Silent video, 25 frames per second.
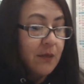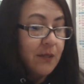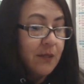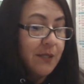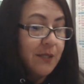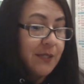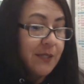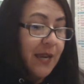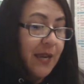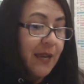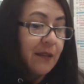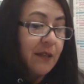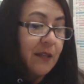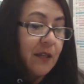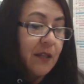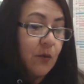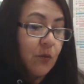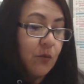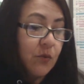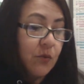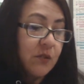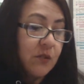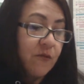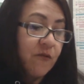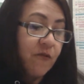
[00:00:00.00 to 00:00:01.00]
Stanley
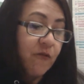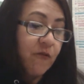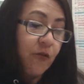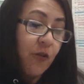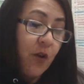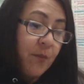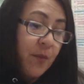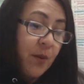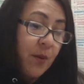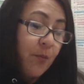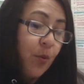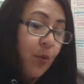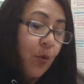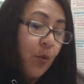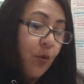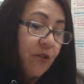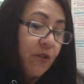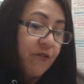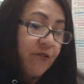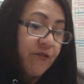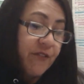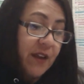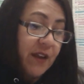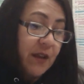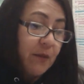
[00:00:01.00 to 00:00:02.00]
was from a
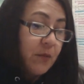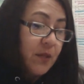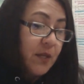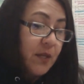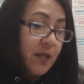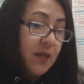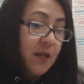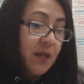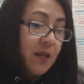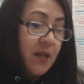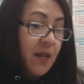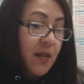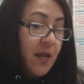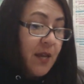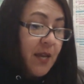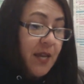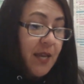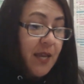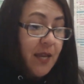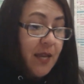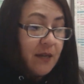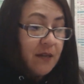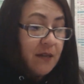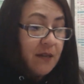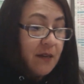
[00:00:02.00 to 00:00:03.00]
poor family.
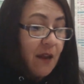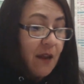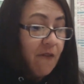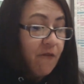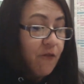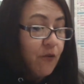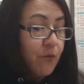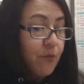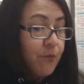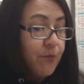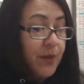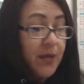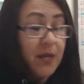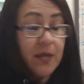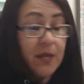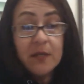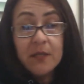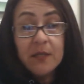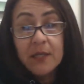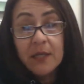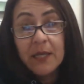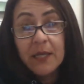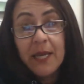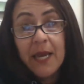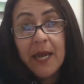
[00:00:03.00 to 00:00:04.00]
He had never
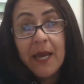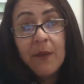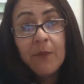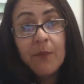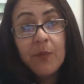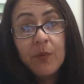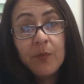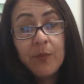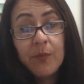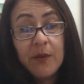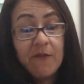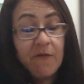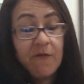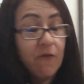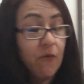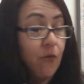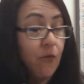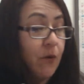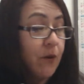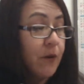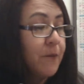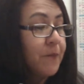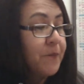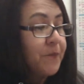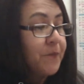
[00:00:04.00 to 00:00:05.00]
been to camp
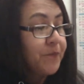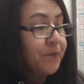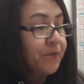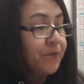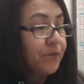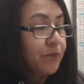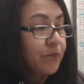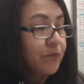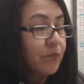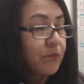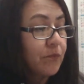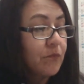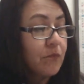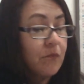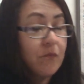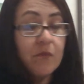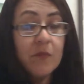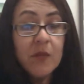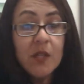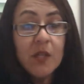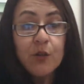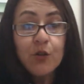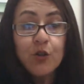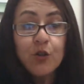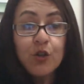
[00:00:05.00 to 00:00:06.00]
before.
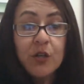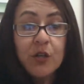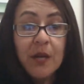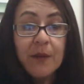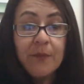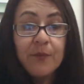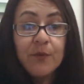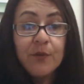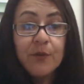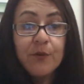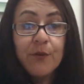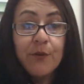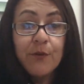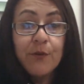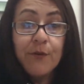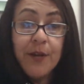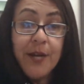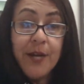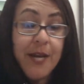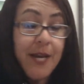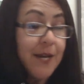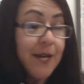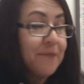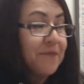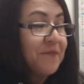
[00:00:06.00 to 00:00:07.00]
Chapter
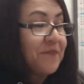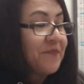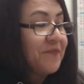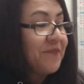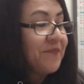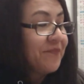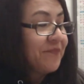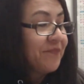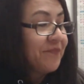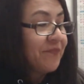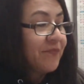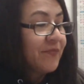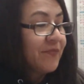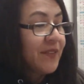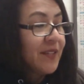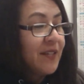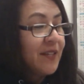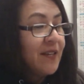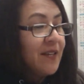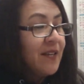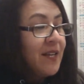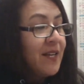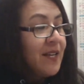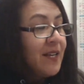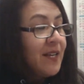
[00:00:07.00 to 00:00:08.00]
3.
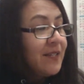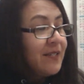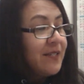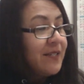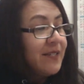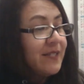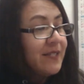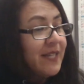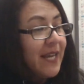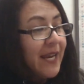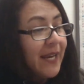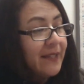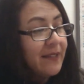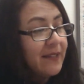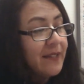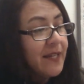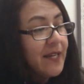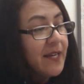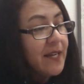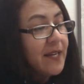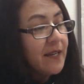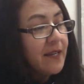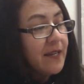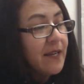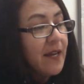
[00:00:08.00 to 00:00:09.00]

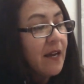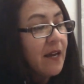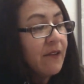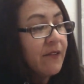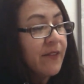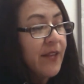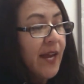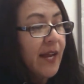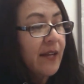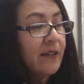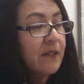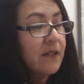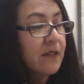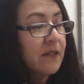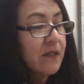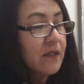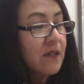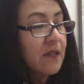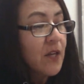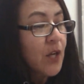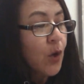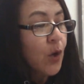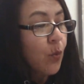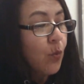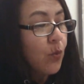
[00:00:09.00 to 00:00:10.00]
Stanley
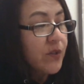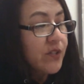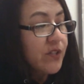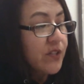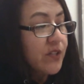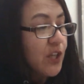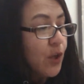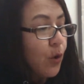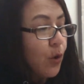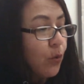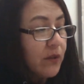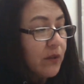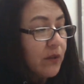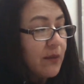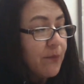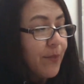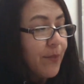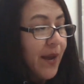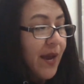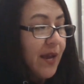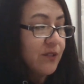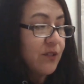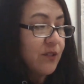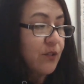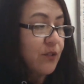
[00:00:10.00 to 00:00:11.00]
Yalnats was the only
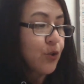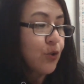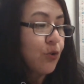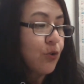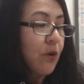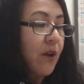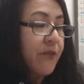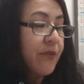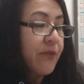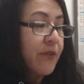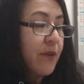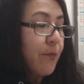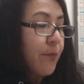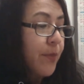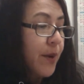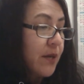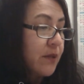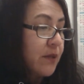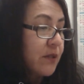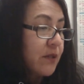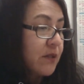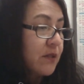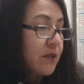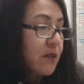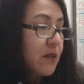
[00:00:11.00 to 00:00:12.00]
passenger on the
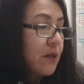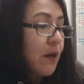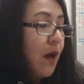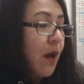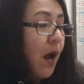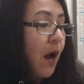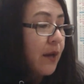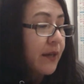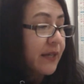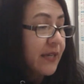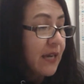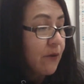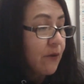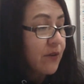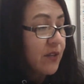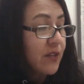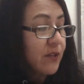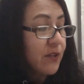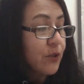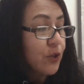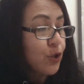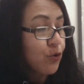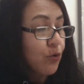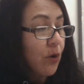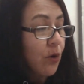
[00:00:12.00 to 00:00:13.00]
bus, not
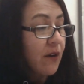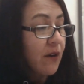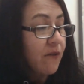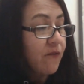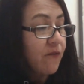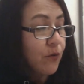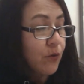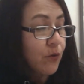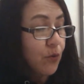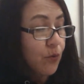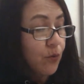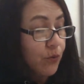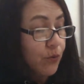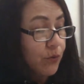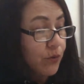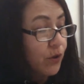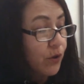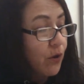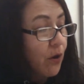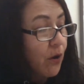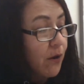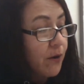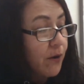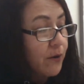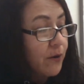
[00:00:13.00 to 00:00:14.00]
counting the driver or the
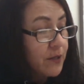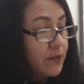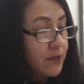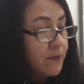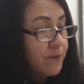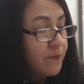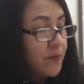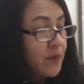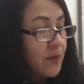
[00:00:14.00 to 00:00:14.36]
guard.